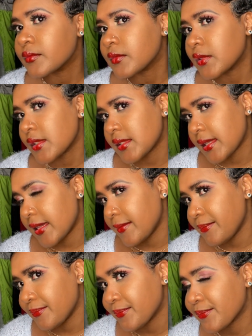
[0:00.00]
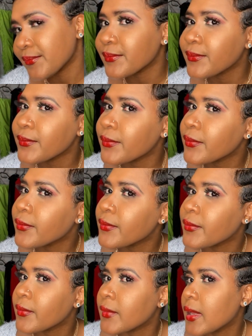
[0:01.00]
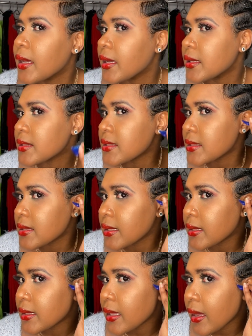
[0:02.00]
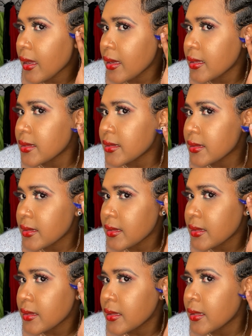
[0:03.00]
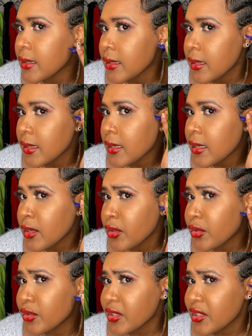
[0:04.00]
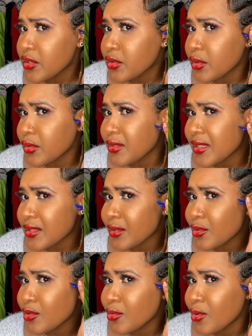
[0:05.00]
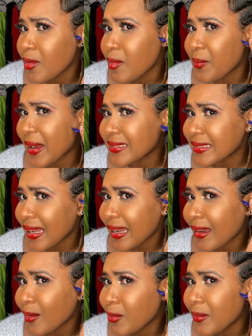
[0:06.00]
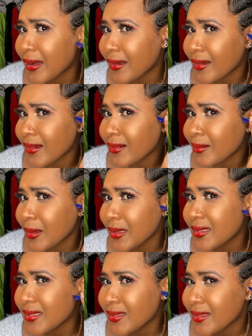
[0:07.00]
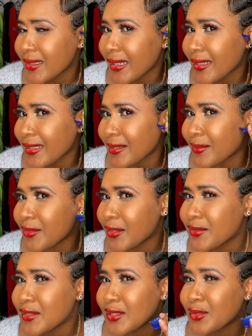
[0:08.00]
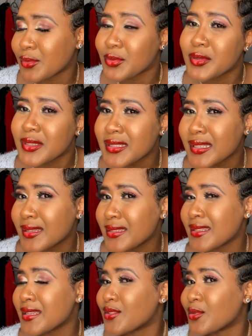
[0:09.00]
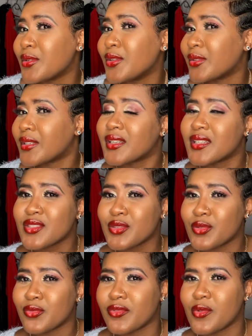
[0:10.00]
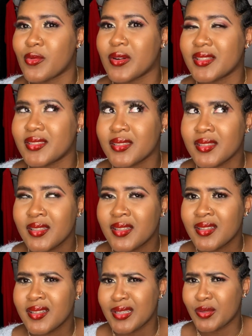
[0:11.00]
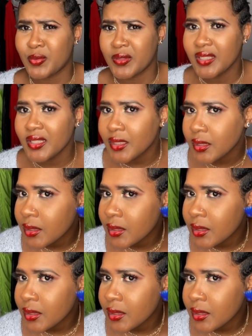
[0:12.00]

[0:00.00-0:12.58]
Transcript: You see? Just did that. You don't need to go to the salon, you badala, what, 350, just do this, and this thing is only gonna last you for what, a week?